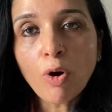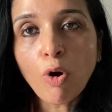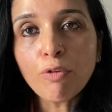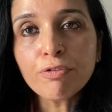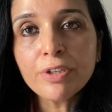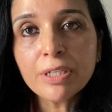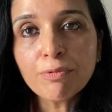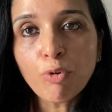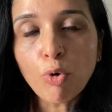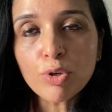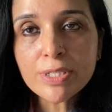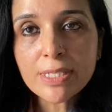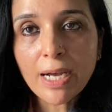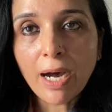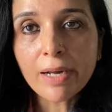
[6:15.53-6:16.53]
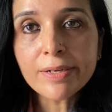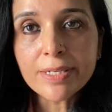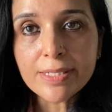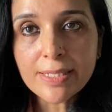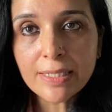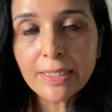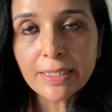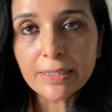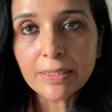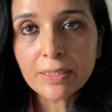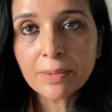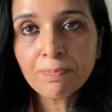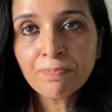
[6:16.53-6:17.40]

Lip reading: of divorce are resilient.